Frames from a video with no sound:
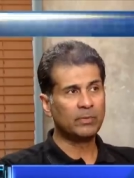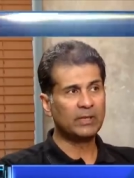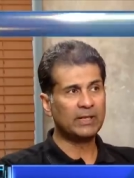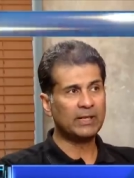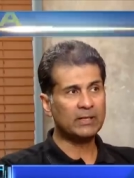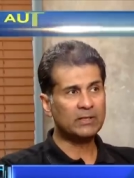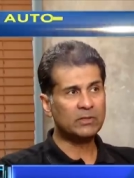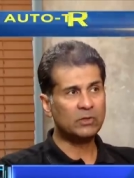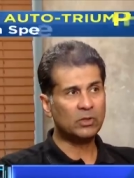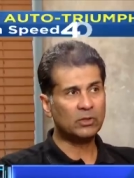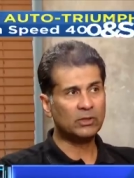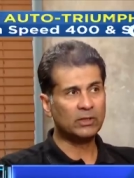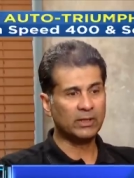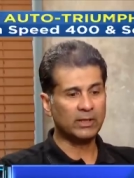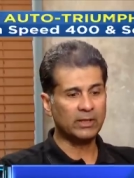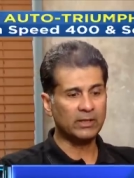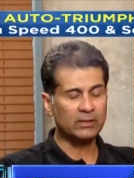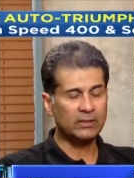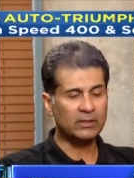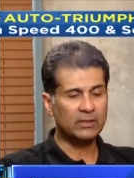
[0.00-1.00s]
but that's not the
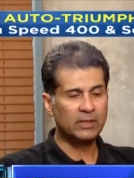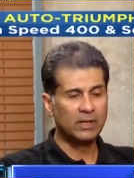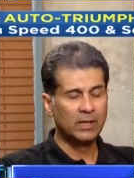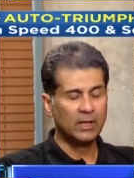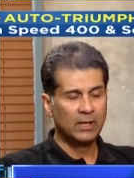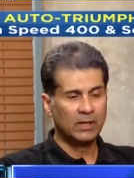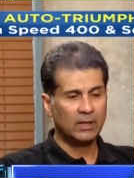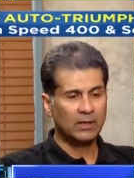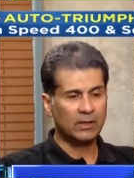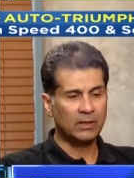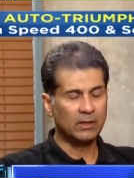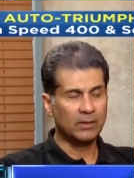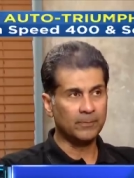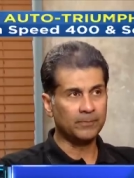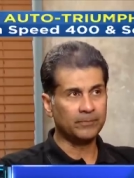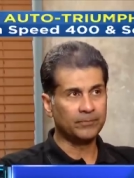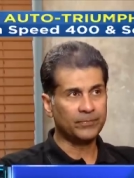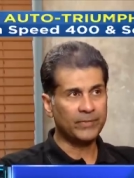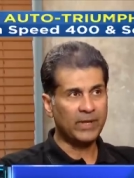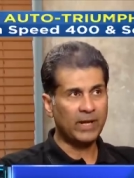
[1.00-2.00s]
case.
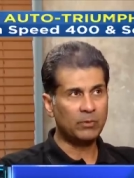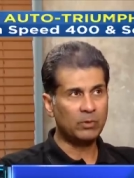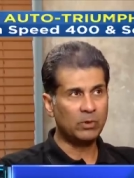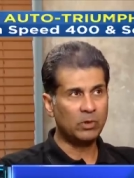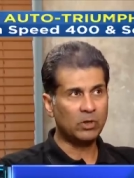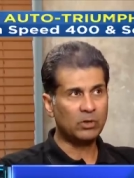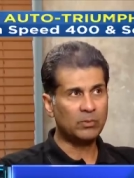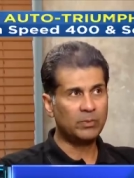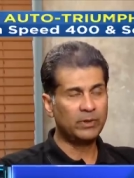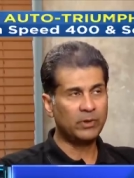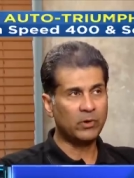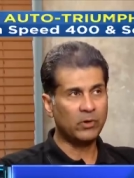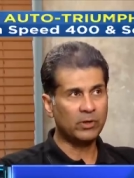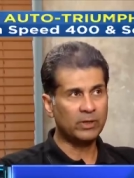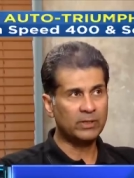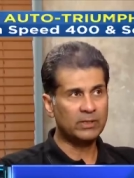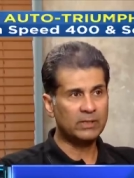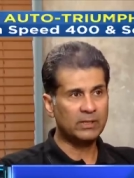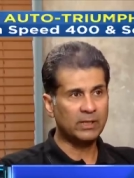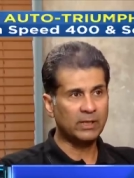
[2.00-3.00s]
Um, I would not be
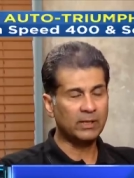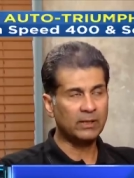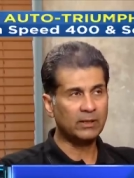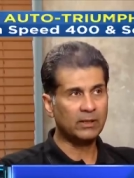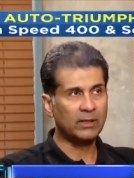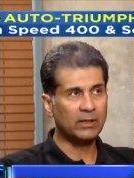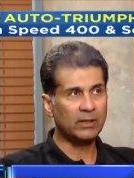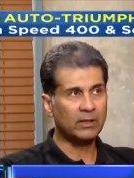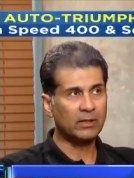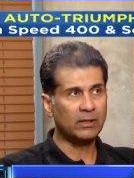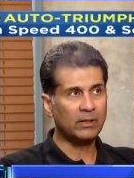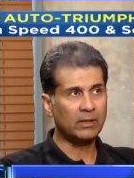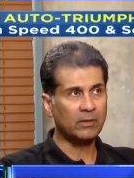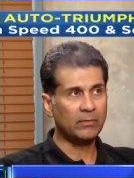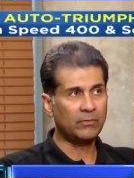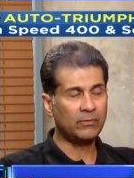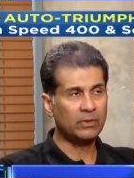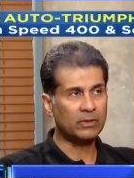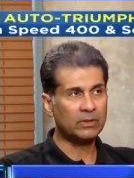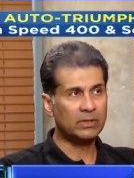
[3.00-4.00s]
wrong in saying that
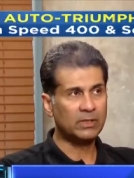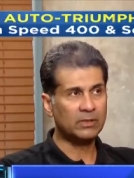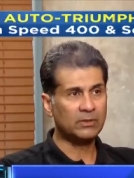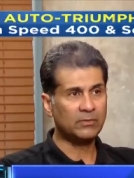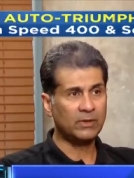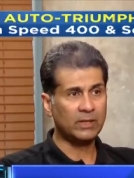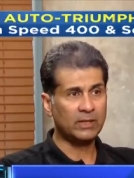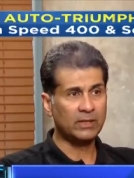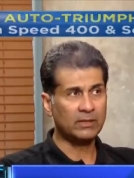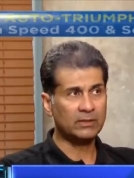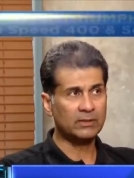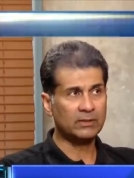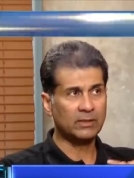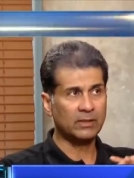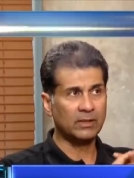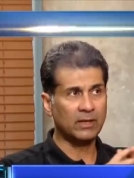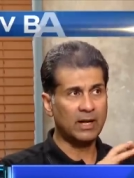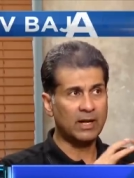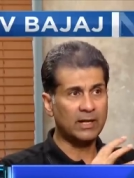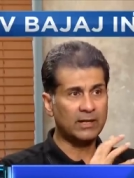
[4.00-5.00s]
uh, first, as far
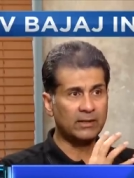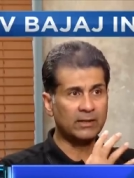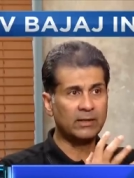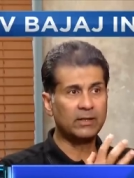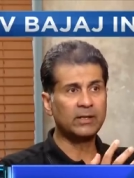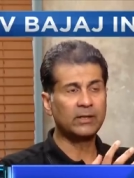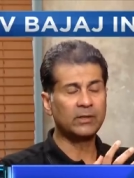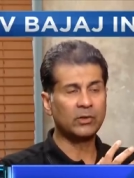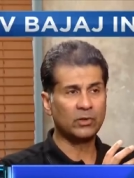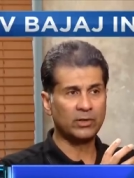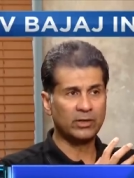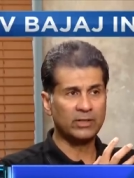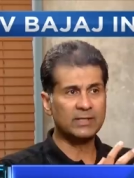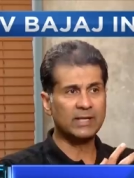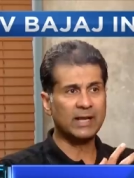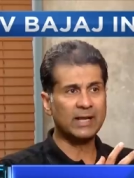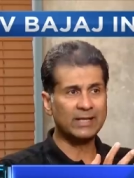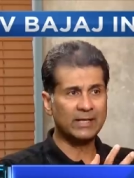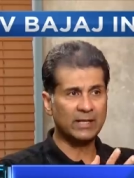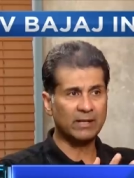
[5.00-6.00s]
as uh, R&D or
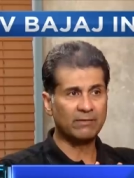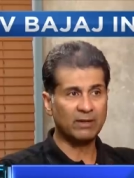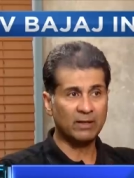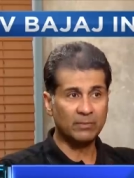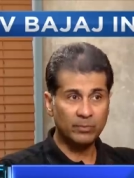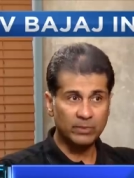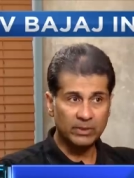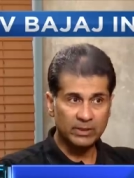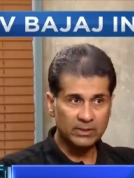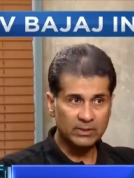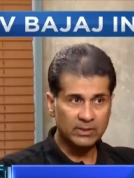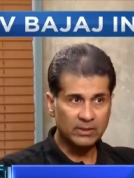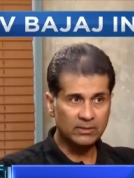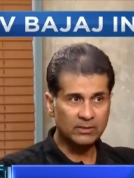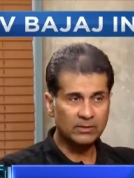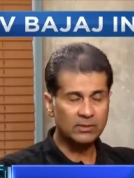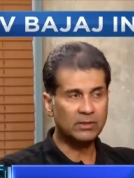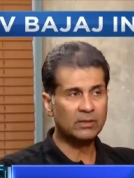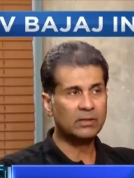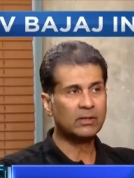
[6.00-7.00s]
design development is
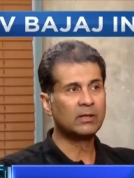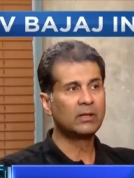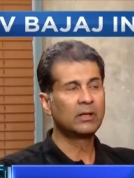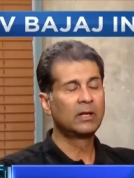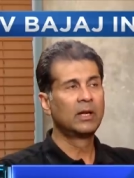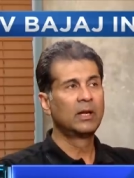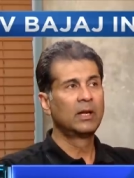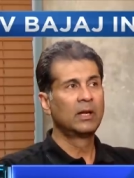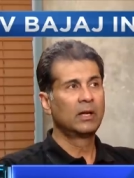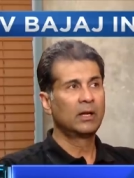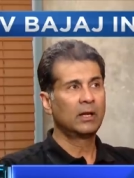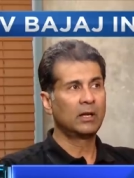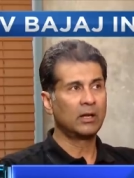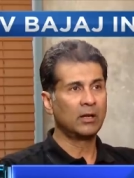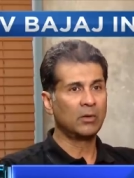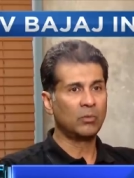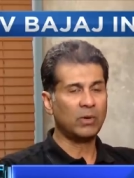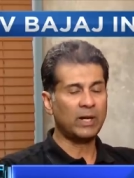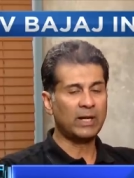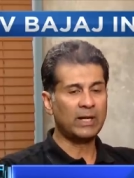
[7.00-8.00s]
concerned, hmm.
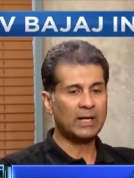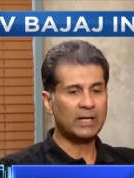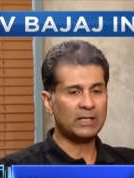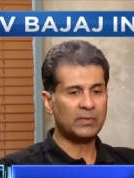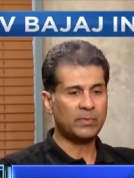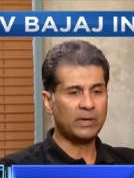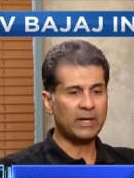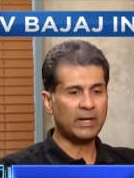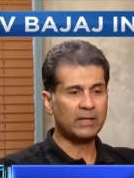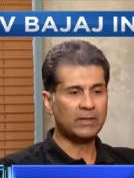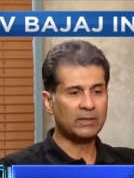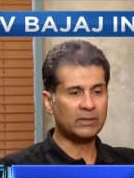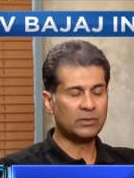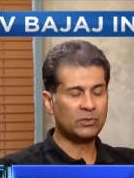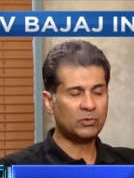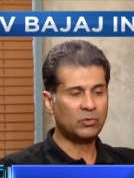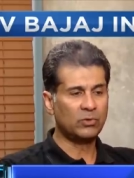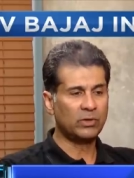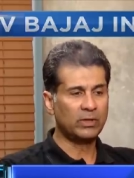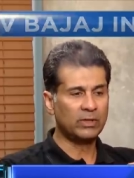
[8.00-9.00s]
uh, while as brand
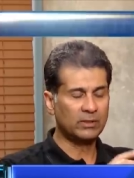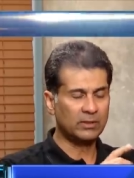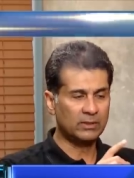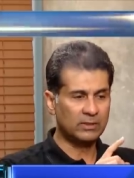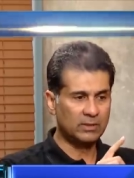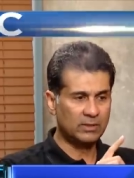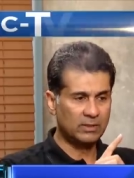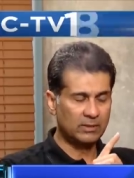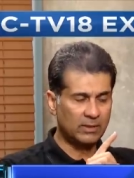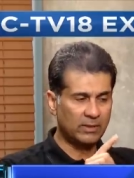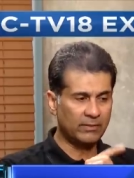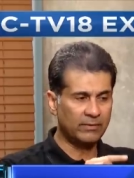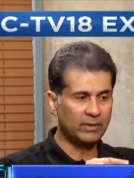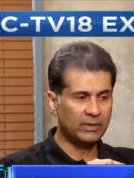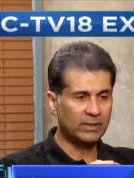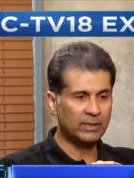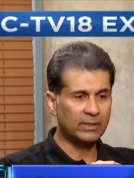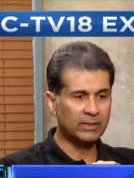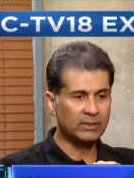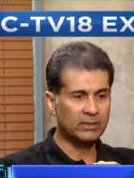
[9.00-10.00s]
custodians,
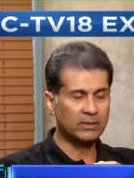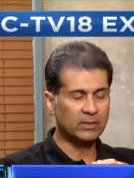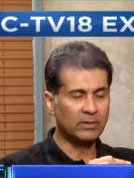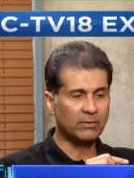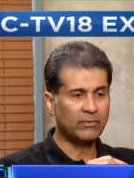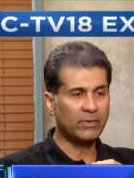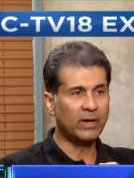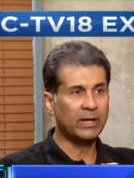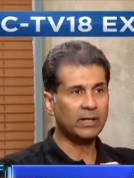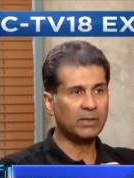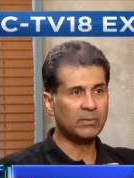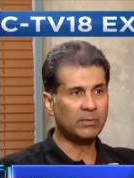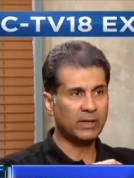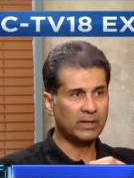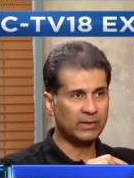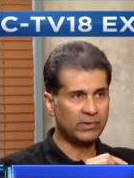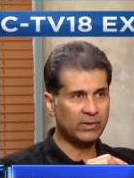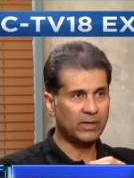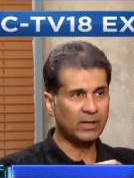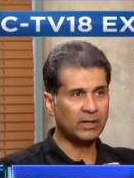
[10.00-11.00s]
everything is defined
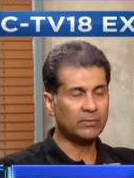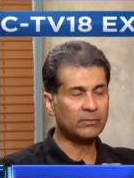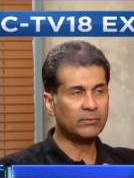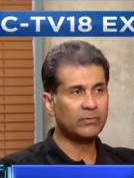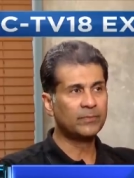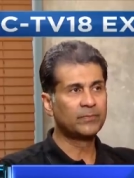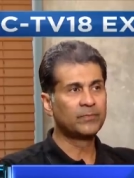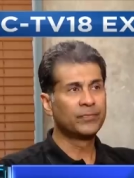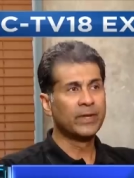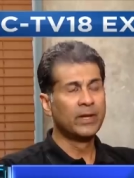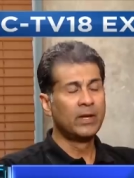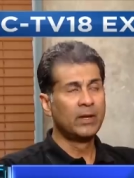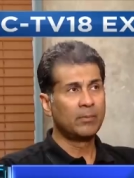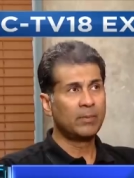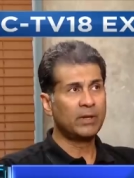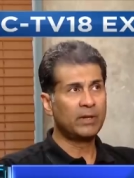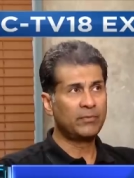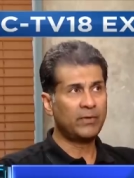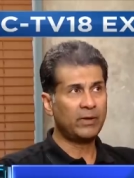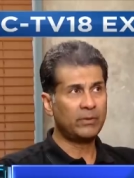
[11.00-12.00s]
by Triumph. Hmm.
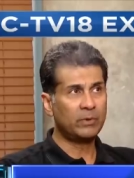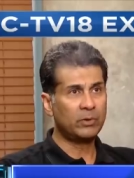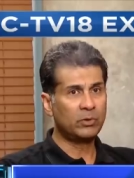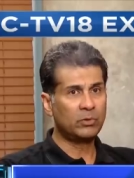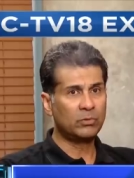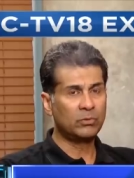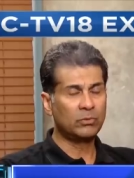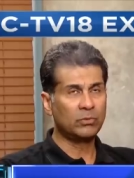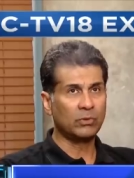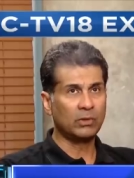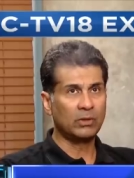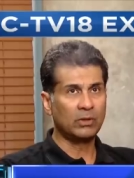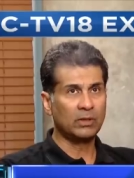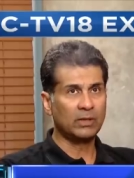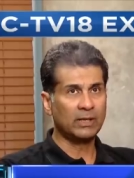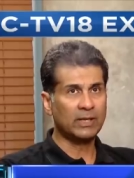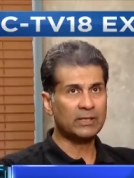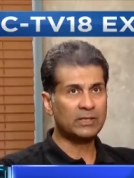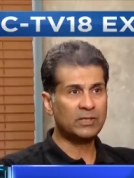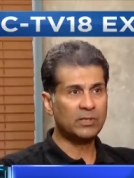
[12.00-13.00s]
But if I were to uh,
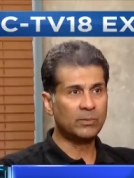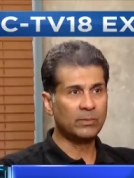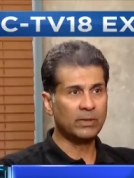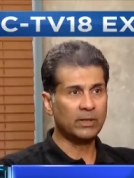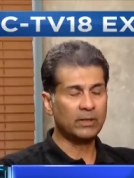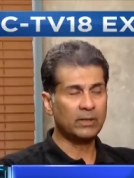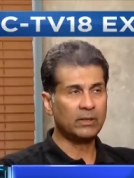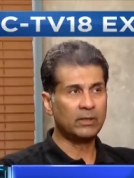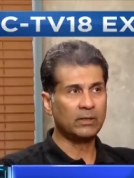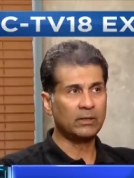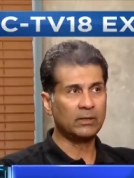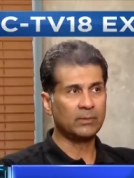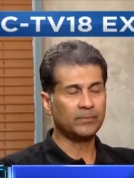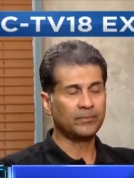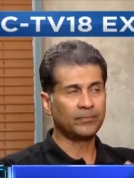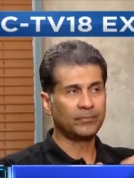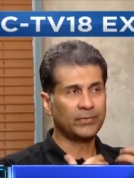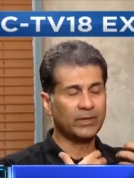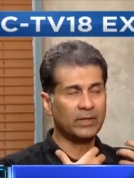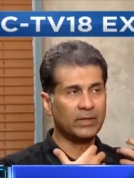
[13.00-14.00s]
guesstimate
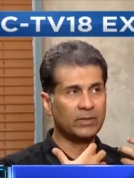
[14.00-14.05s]
the